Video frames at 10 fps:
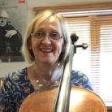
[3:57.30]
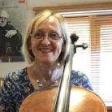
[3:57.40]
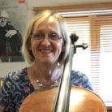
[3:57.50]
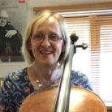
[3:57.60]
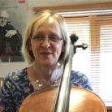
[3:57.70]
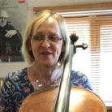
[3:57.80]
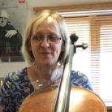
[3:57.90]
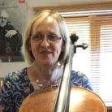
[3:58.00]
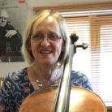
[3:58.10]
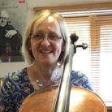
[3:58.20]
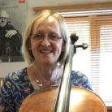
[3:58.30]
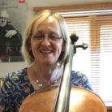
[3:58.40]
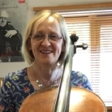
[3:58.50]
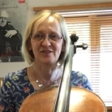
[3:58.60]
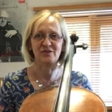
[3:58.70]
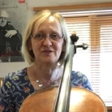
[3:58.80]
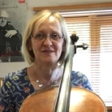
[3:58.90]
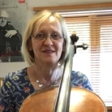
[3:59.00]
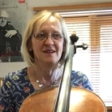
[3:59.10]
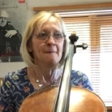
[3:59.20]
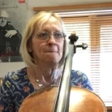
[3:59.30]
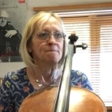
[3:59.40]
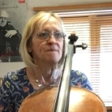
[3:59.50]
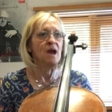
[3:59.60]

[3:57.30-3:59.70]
There we are, there's our technicals. Now